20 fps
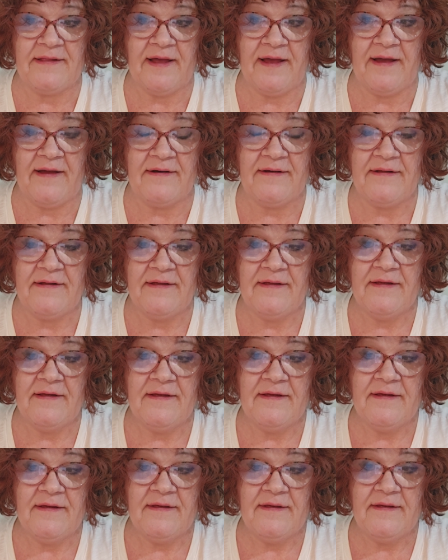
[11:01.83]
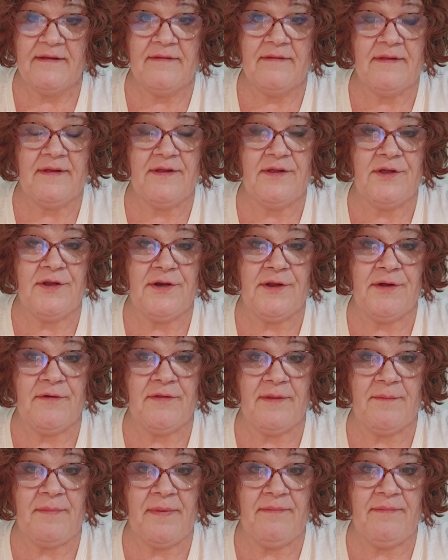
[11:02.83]
that, you know,
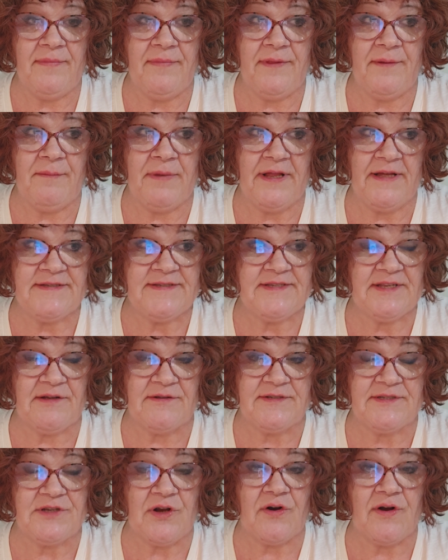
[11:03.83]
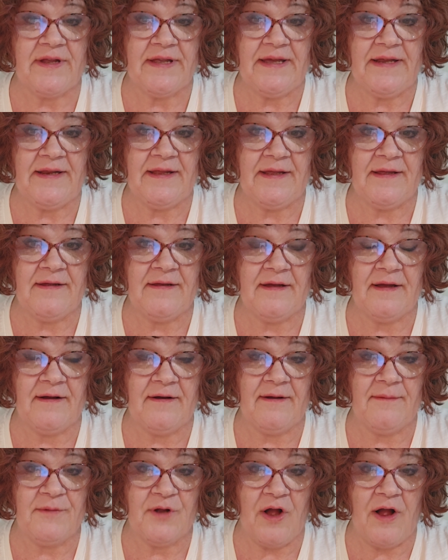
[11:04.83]
the blood cells start getting
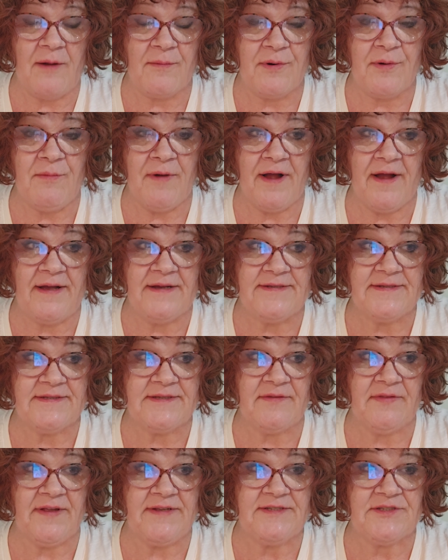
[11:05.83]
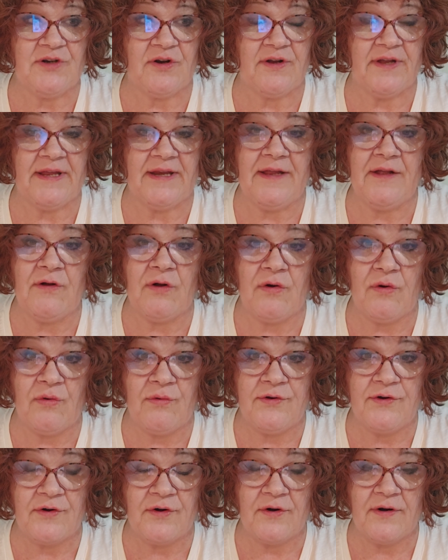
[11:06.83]
compromised and they start getting
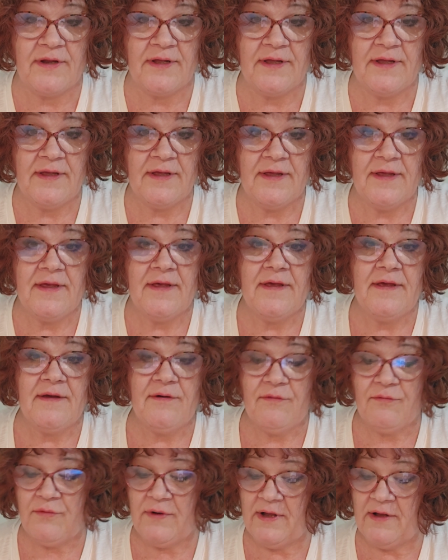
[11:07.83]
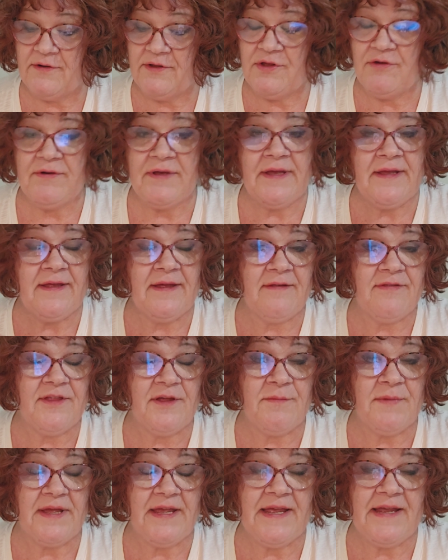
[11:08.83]
colder. Well, you can get
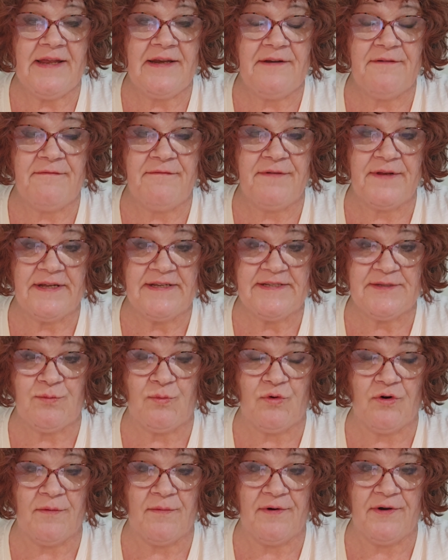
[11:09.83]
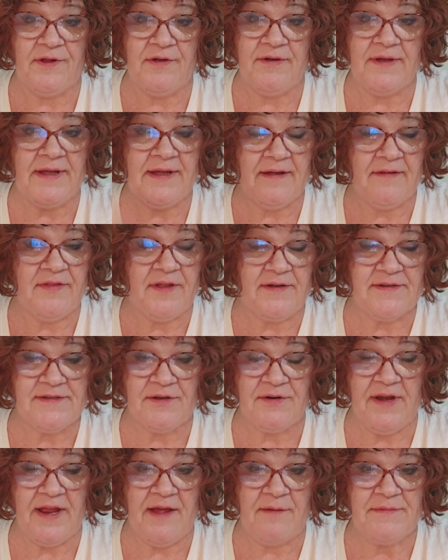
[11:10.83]
them a heated fleece warmer. You can get those
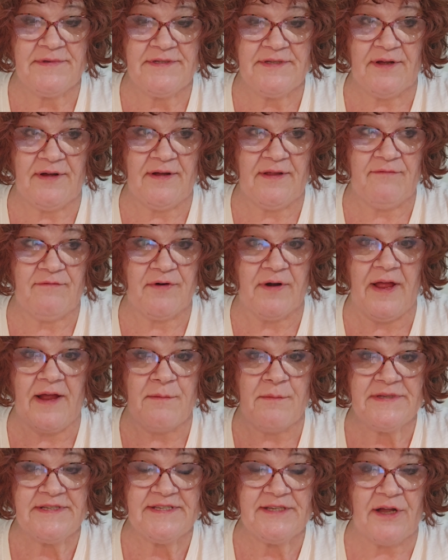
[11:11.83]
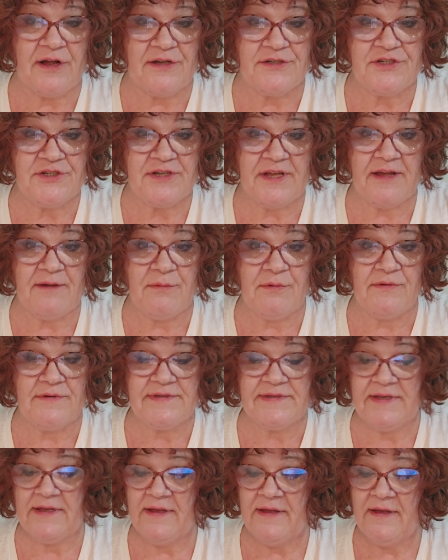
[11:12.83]
on Amazon for like massage
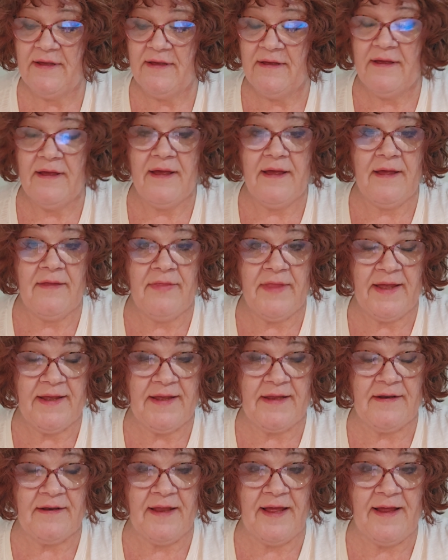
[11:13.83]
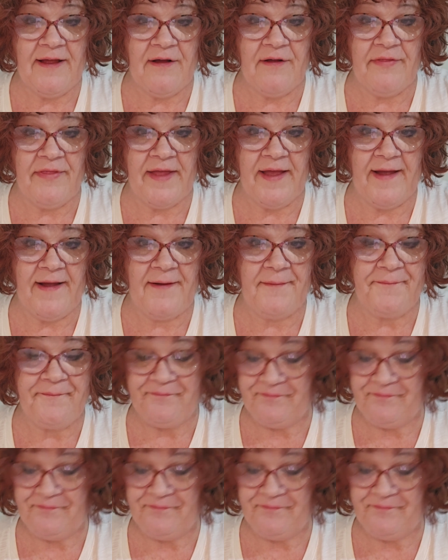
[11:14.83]
tables, and they can lay on that.